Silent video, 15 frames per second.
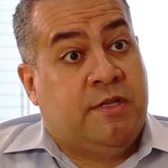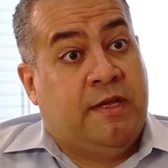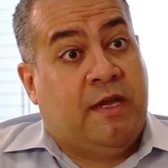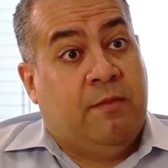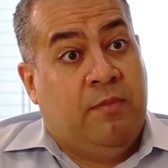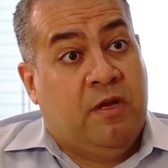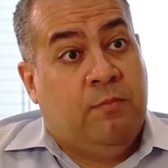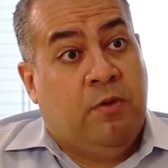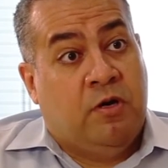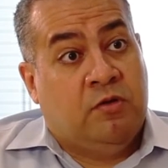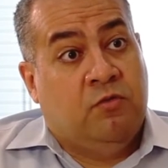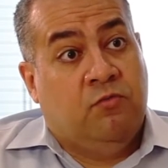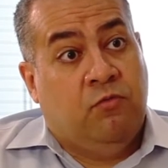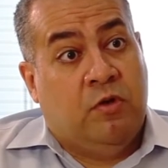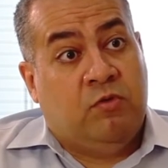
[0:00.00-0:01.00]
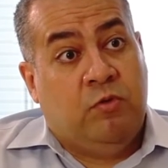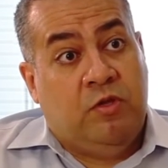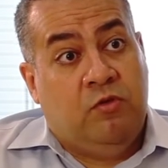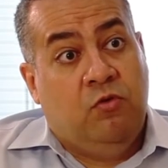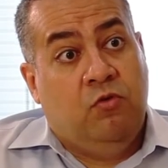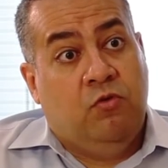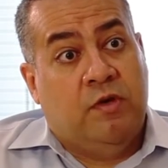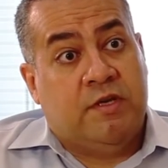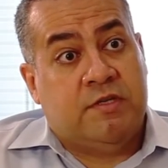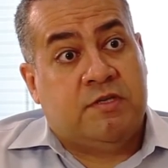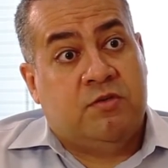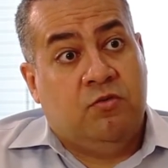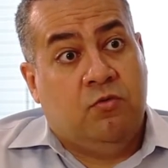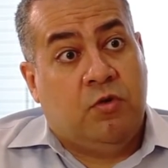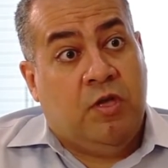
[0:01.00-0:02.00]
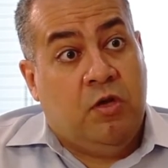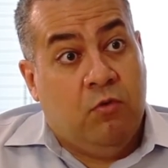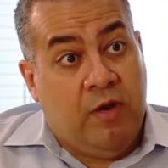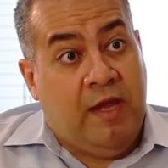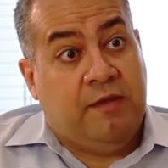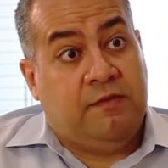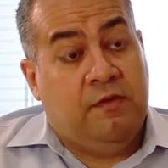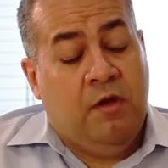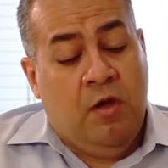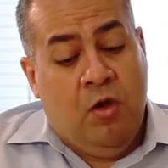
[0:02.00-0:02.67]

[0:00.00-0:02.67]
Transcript: Like a big part of what we do is to curate